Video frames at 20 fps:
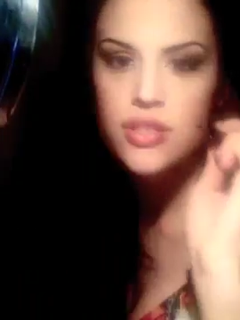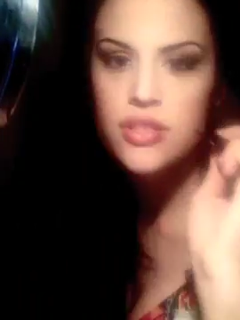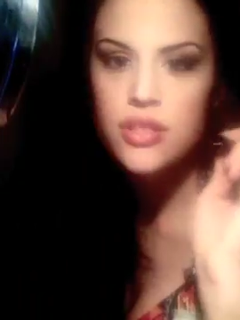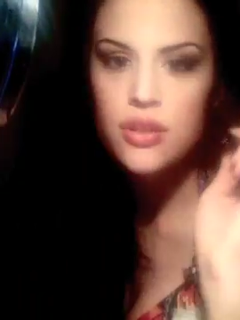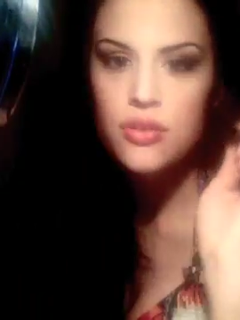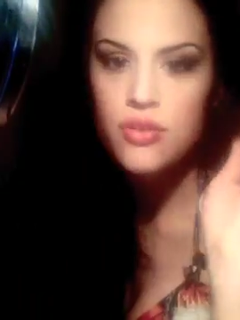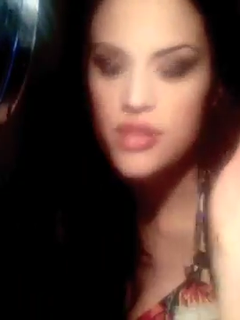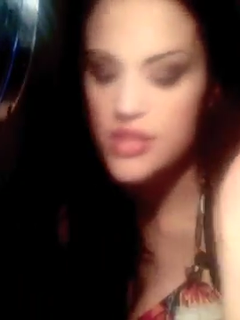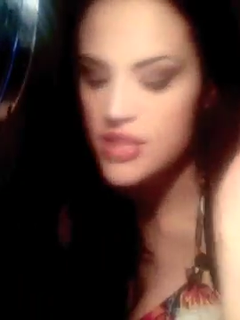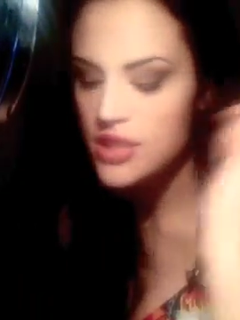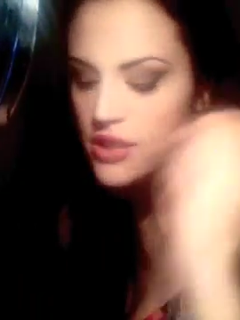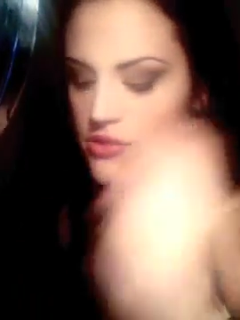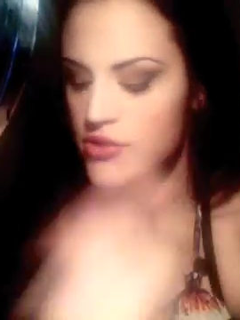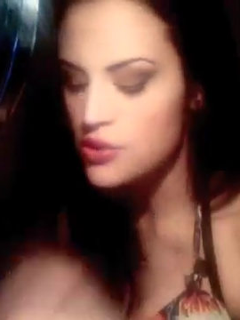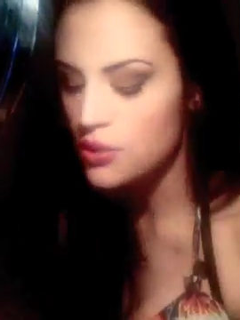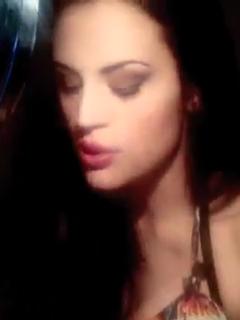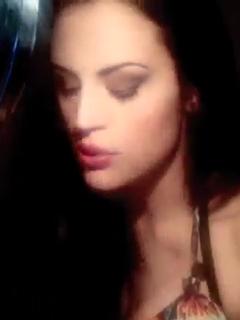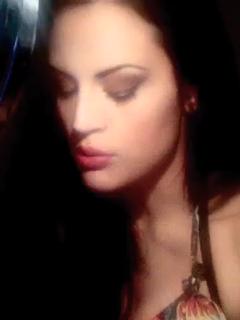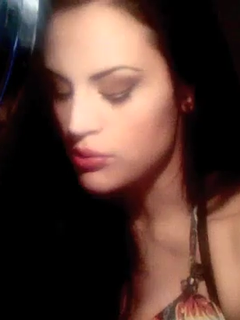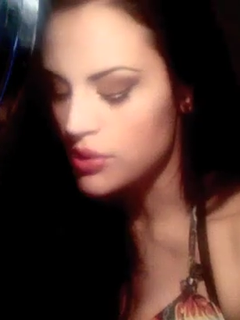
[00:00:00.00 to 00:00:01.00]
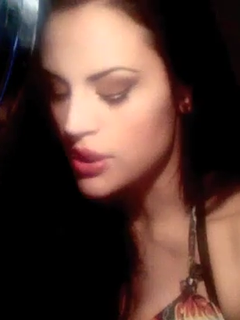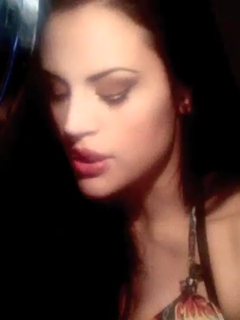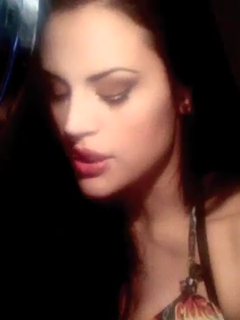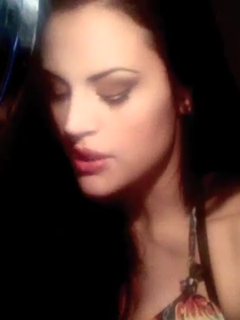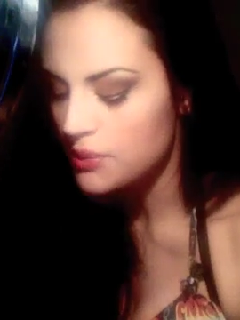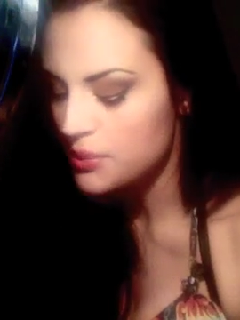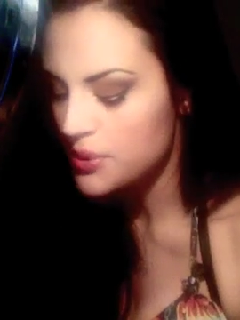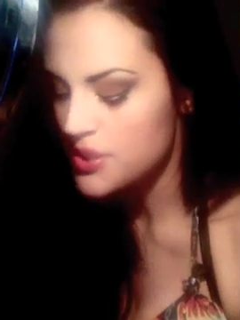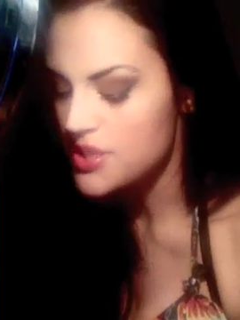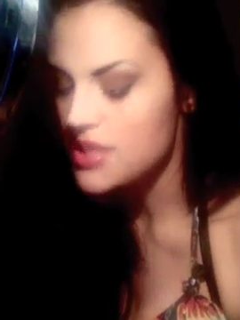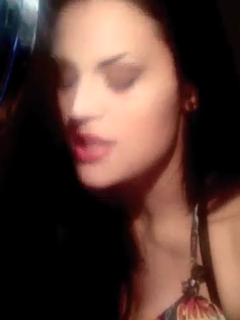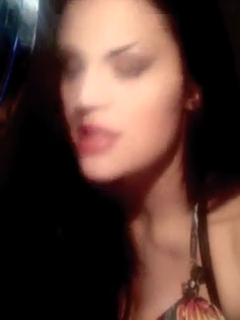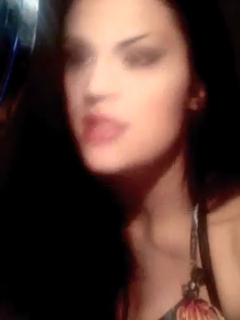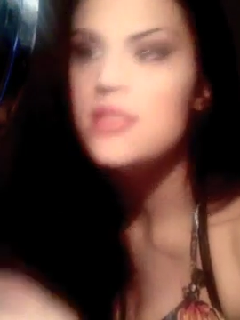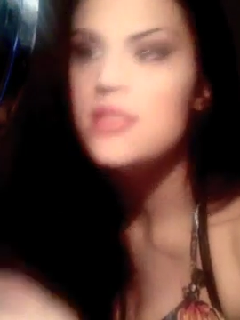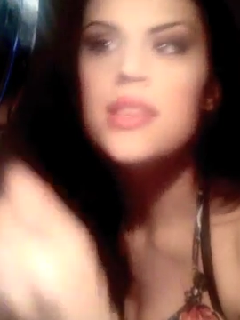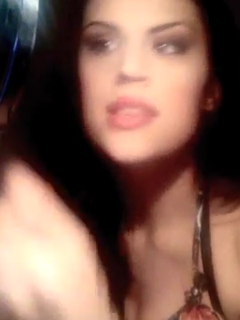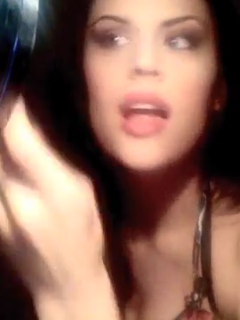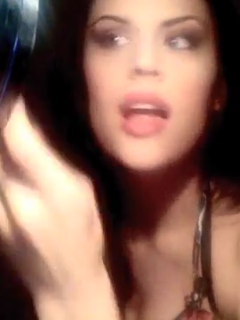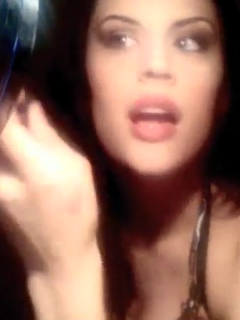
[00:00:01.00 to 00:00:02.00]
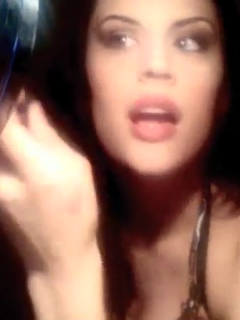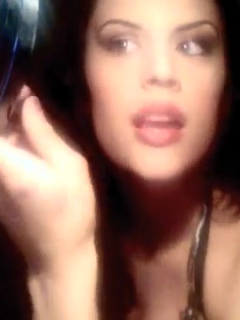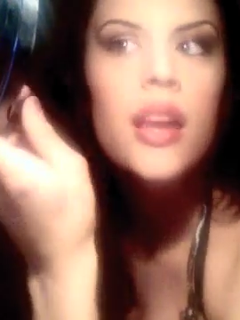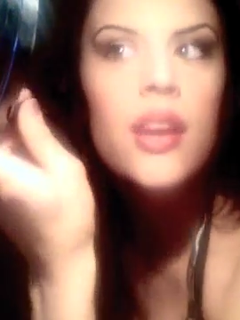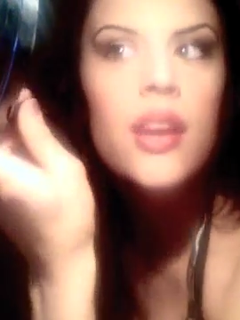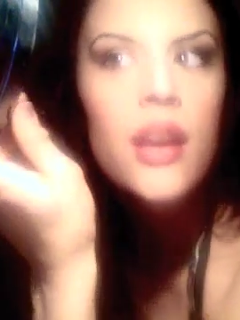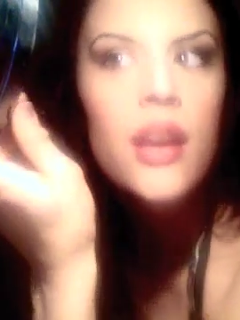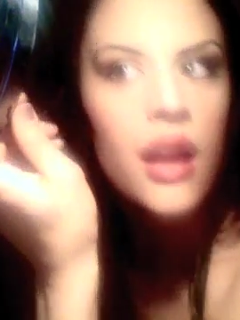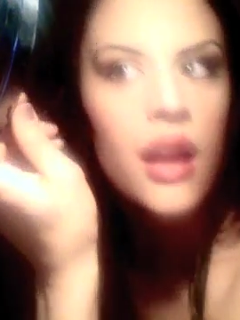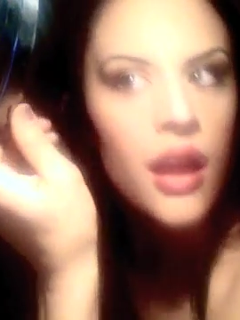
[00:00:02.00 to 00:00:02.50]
So this gives you a really precise line.